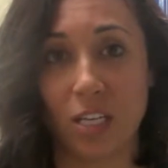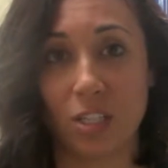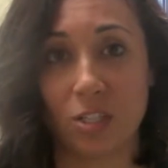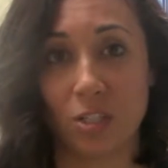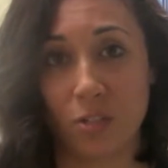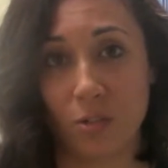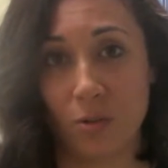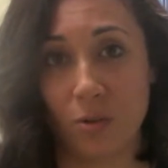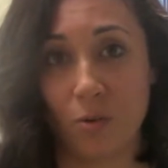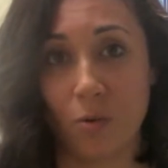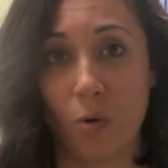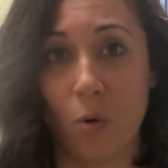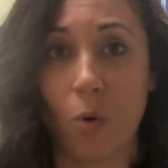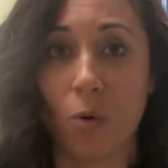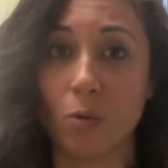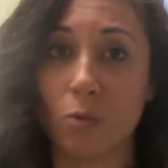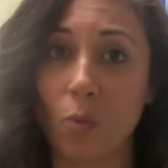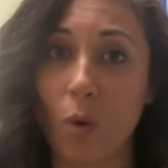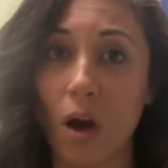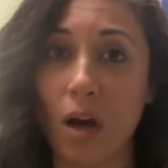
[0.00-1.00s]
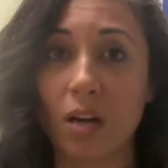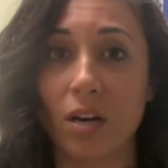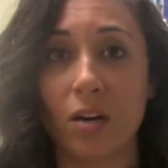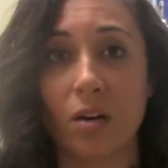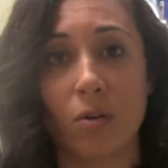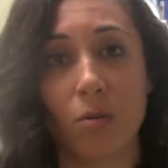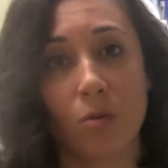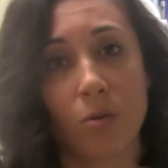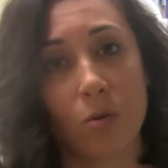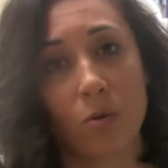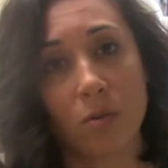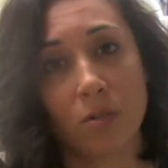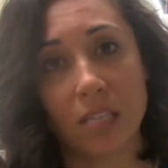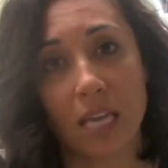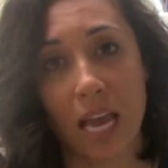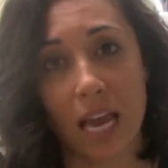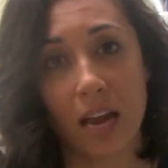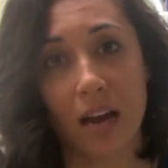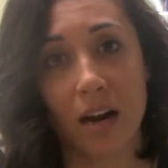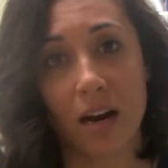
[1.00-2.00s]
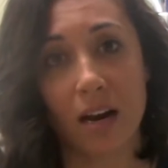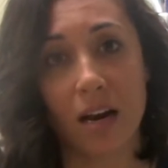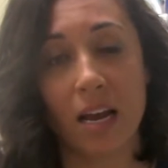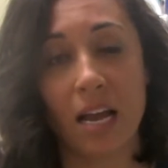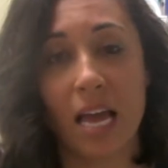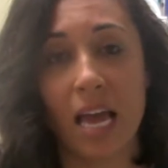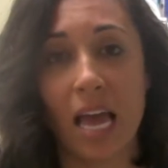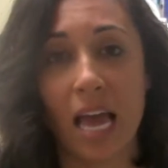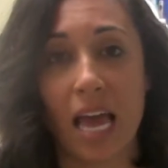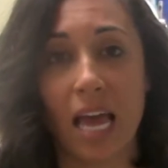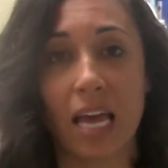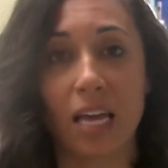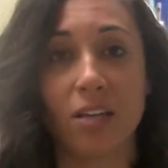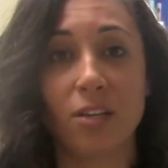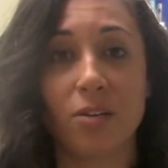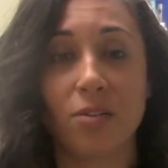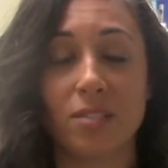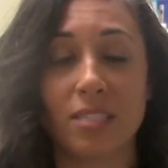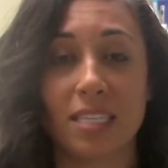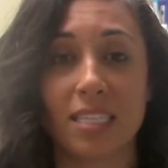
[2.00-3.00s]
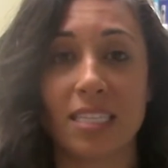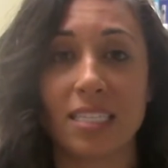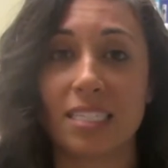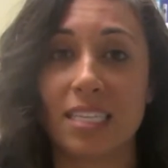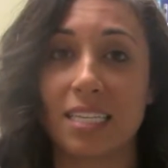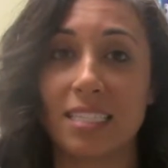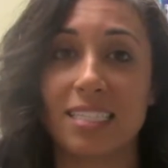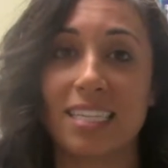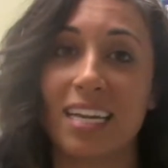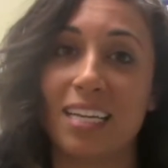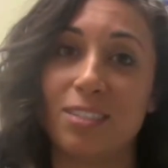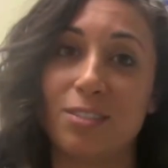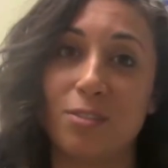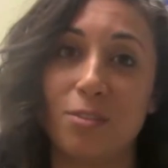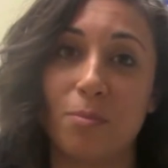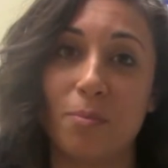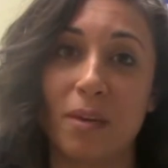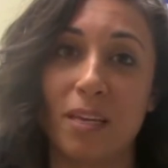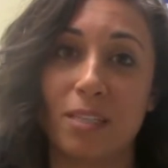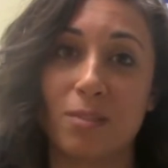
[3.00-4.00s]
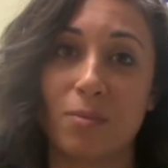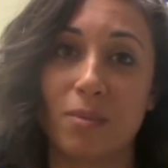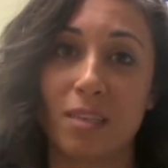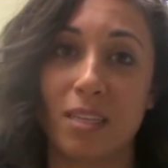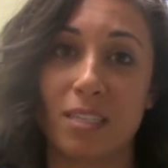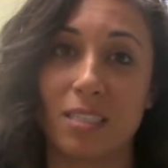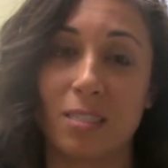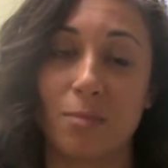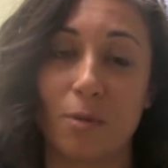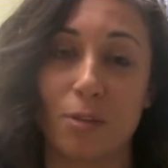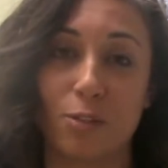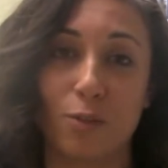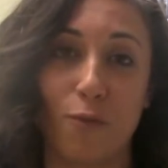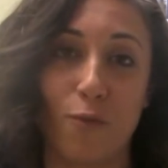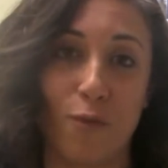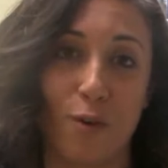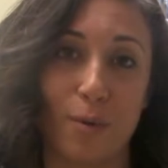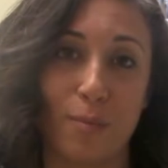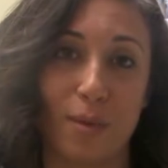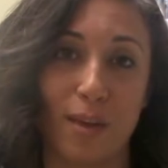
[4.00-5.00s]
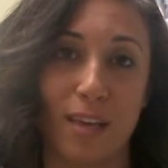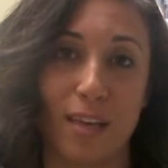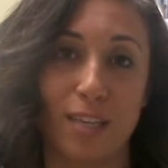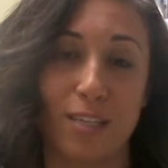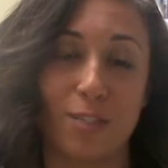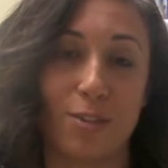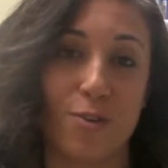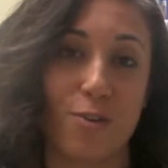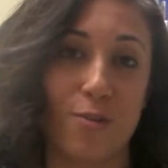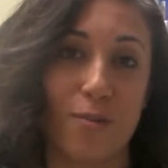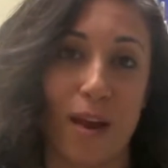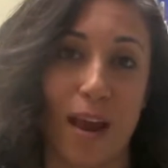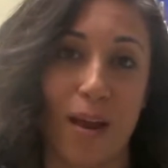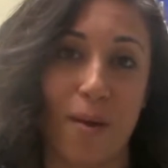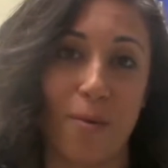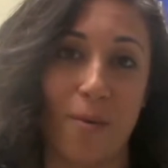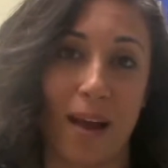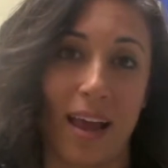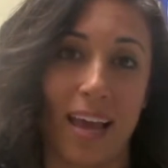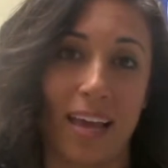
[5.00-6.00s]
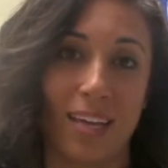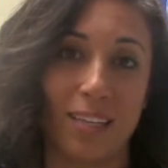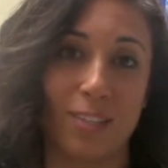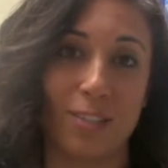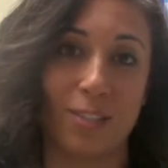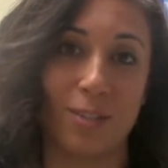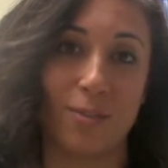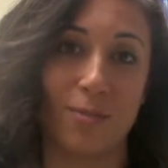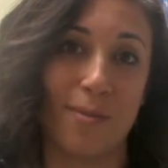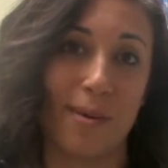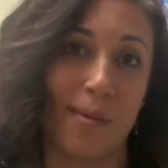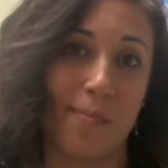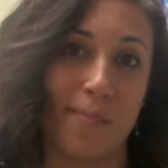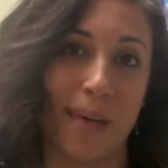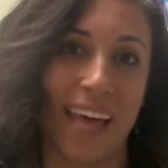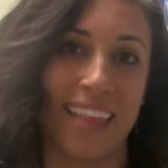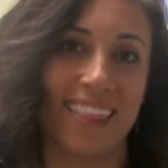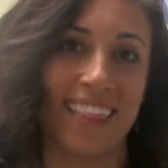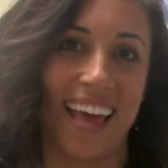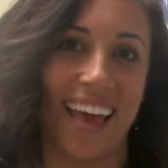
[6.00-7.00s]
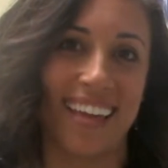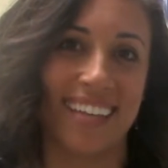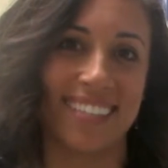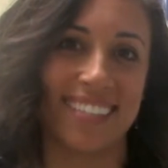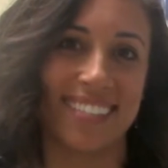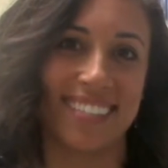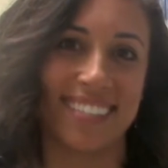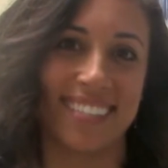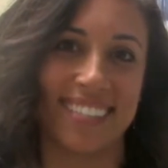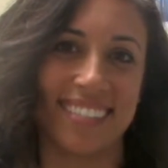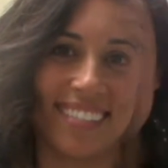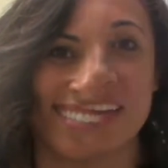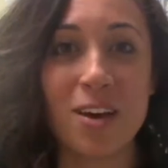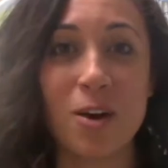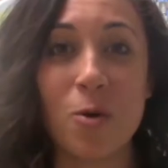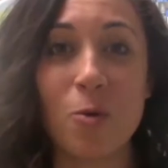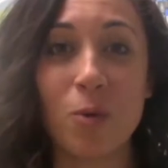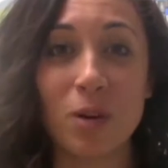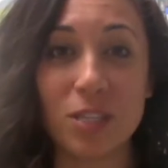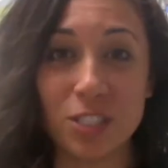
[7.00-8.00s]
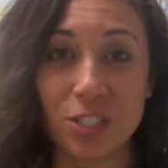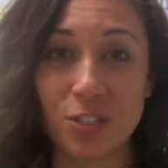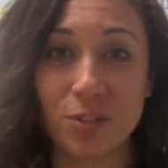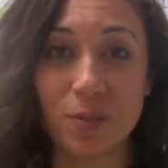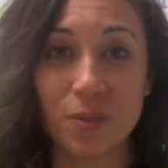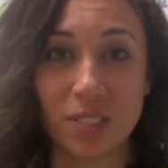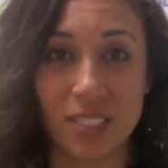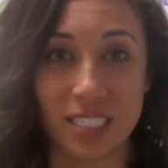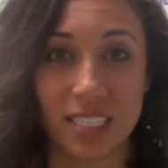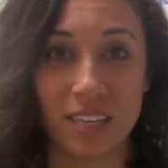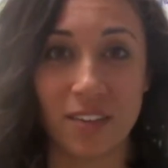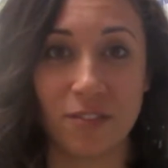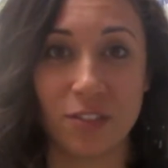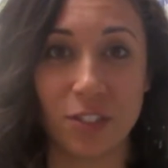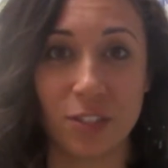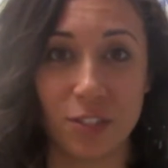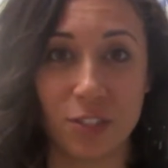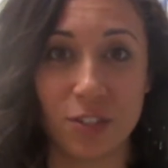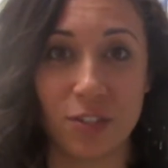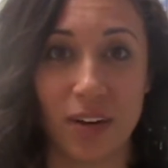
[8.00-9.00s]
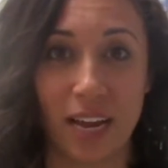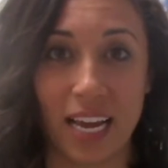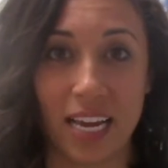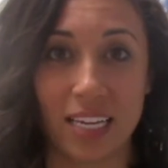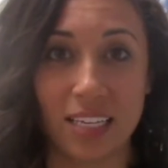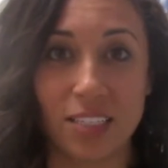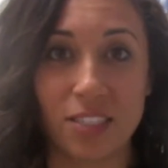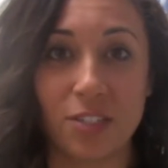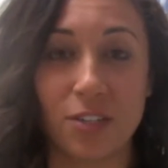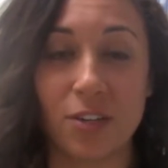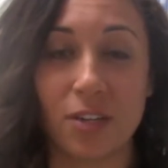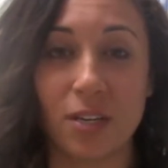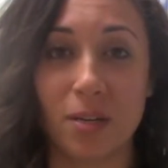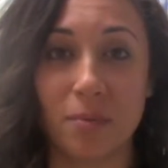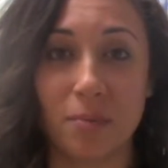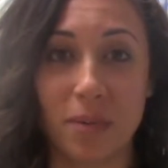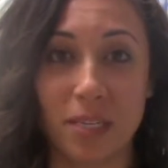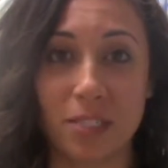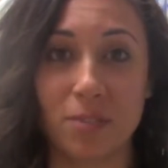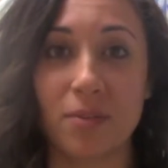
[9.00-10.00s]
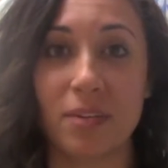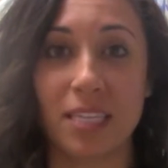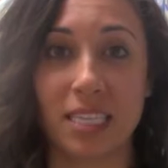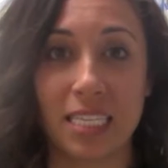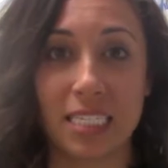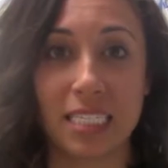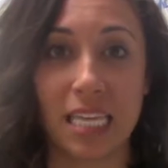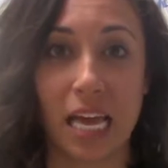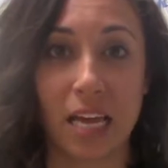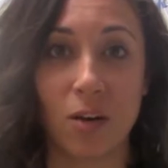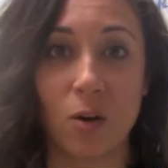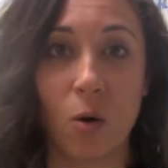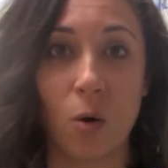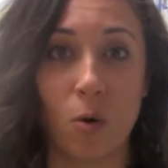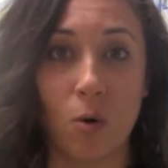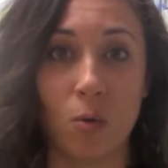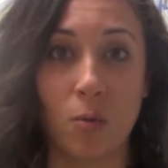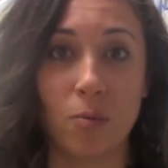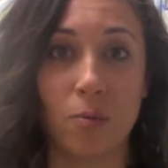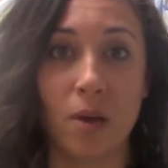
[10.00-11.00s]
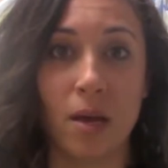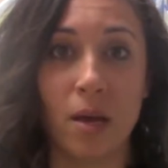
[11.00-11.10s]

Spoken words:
to cold water or cold air, and using the Sensodyne toothpaste with its special formula is a great way to combat that. Once you've received your trays, you're going to be doing this at home.